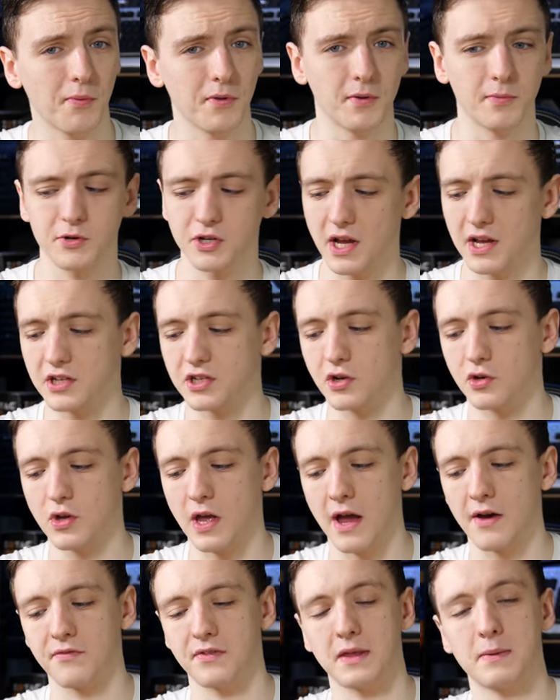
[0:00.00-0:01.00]
of the projector
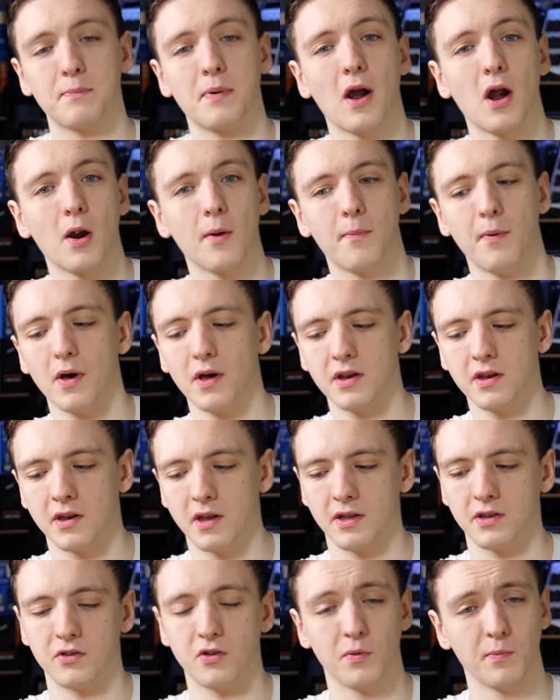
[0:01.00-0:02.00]
you have the power
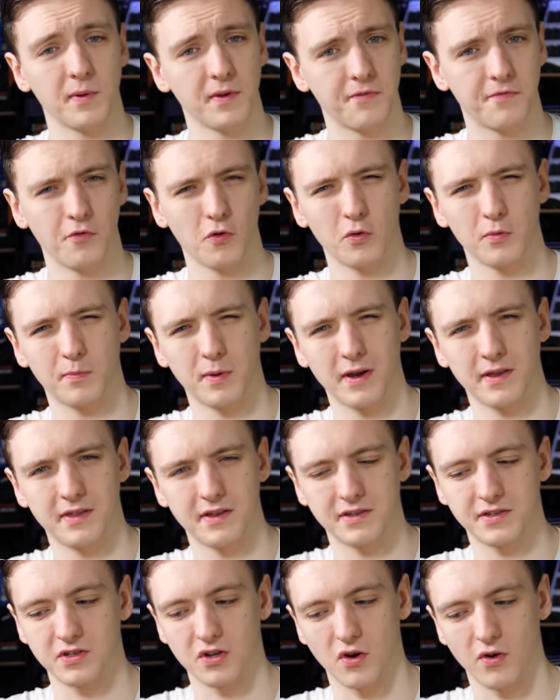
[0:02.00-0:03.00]
button, and don't be fooled by
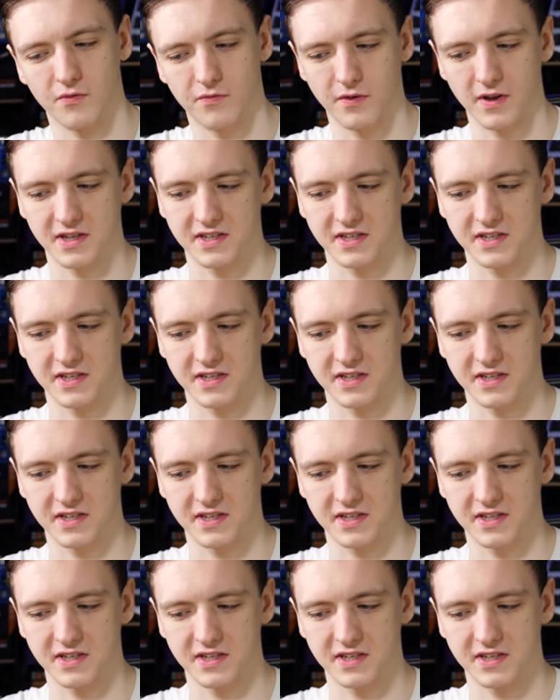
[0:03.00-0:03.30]
this sort of